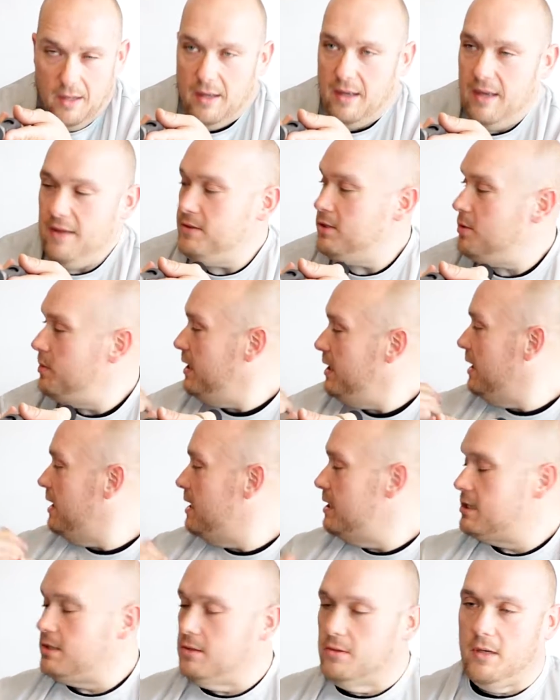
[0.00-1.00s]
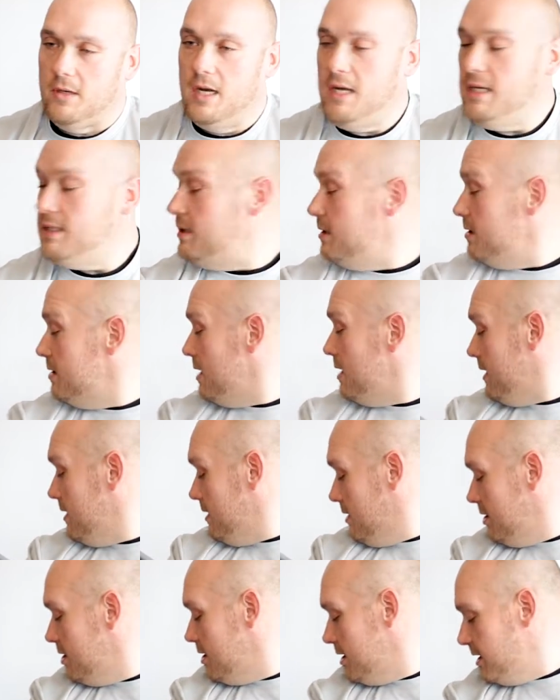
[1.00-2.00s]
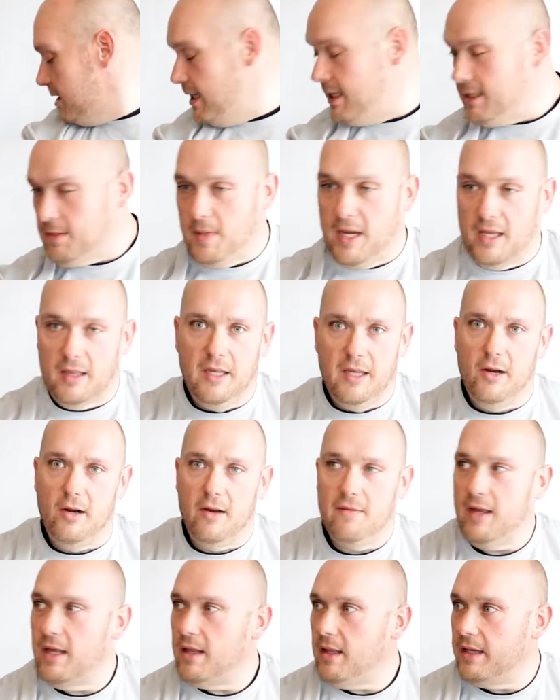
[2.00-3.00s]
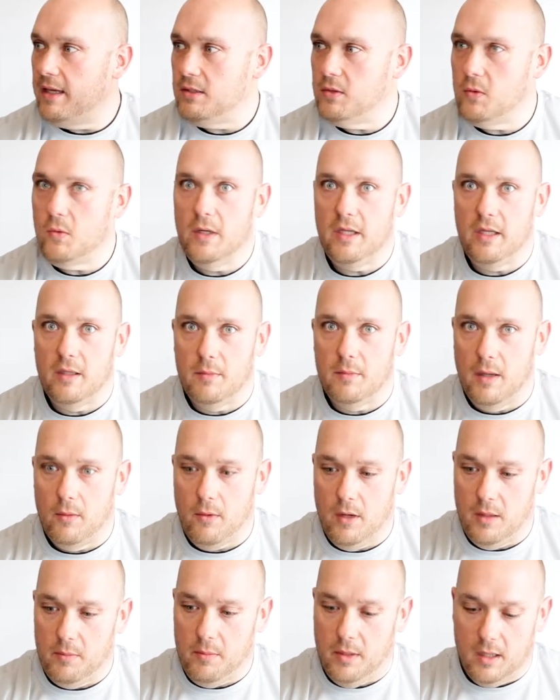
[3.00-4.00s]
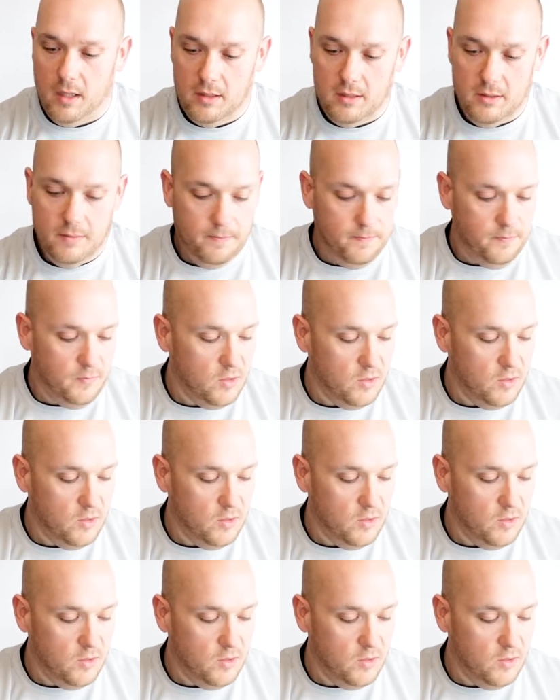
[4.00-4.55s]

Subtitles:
I have so many Kistler rods. It's like just 6 back there. I've got like 20 in my rod box.